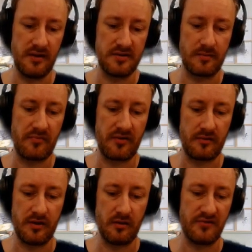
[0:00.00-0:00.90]
It's
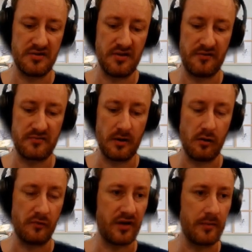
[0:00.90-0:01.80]
something, obviously, that I've
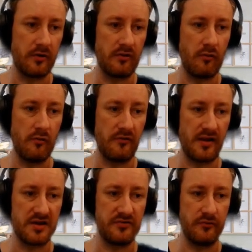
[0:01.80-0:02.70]
spent a lot of time on
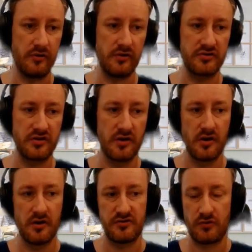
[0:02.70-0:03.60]
over the last 4 years.
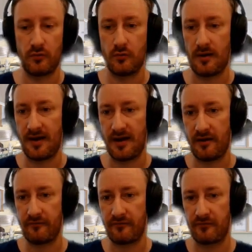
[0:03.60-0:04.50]
So I
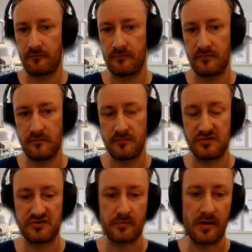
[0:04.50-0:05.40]
have
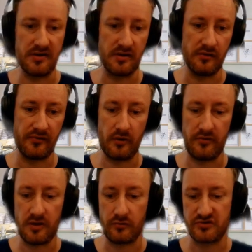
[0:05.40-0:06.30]
some idea of
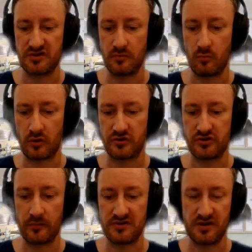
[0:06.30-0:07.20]
how the ecosystem
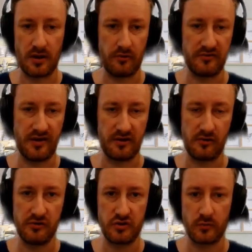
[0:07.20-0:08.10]
works, shall we say, and how the
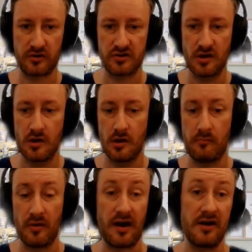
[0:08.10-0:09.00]
technology works,
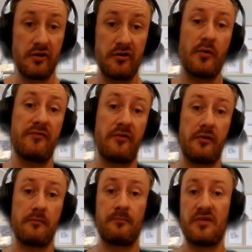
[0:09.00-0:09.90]
but I don't know
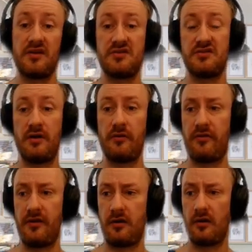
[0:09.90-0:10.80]
everything. This is the
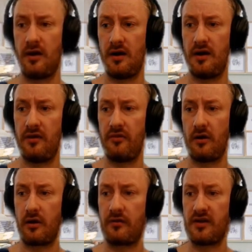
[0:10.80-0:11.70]
other thing.
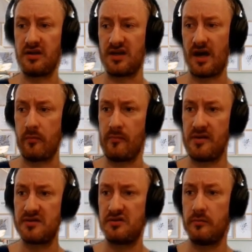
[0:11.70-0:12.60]
There are things I will
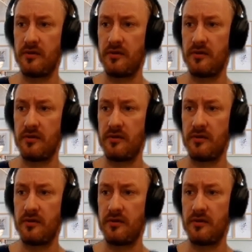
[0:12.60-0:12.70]
miss.